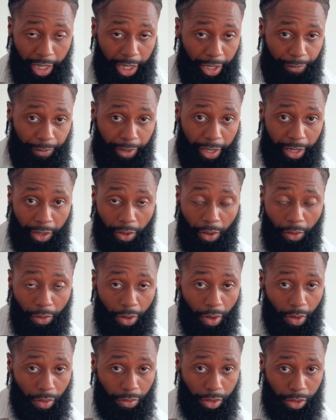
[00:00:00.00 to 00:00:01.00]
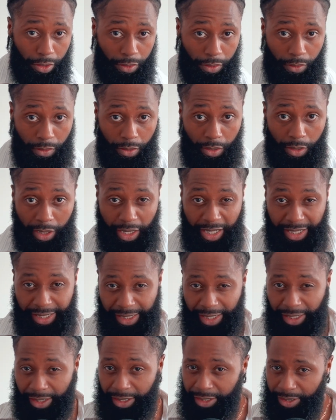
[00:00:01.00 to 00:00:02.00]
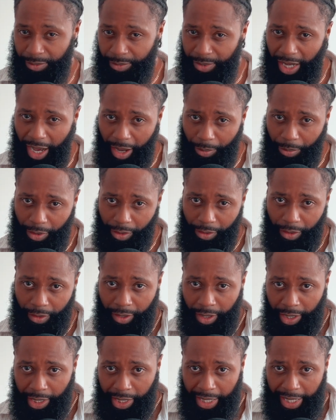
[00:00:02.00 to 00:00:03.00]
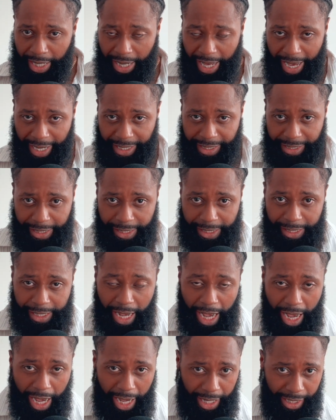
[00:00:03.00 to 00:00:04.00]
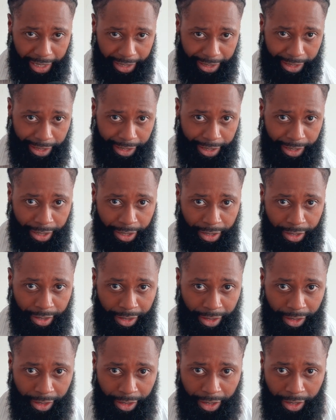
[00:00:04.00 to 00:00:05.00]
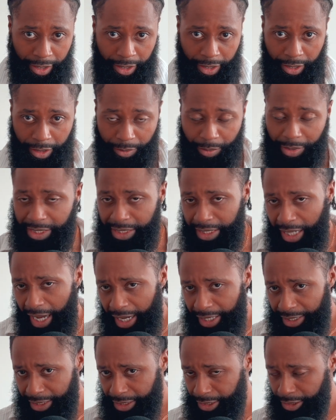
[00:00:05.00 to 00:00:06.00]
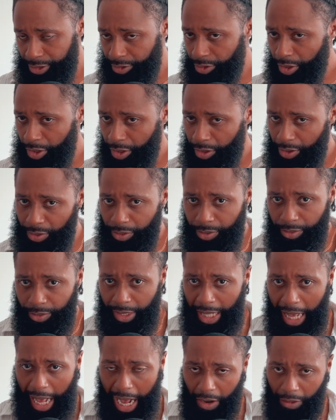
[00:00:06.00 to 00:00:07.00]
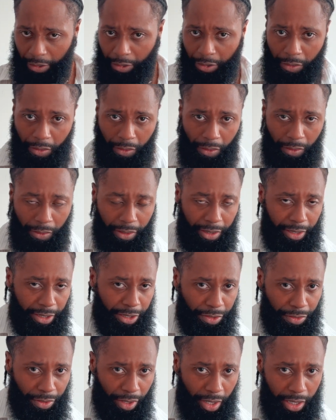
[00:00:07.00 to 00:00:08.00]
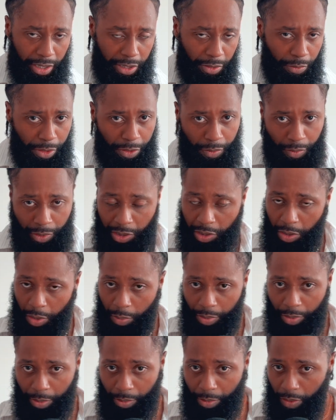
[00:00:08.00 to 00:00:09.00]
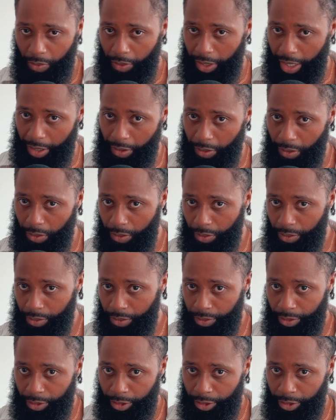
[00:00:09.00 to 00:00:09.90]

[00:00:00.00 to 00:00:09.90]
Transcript: And if they don't go to, it's either some type of exercise, besides, you know, the alcohol and the drugs, which we don't promote at all.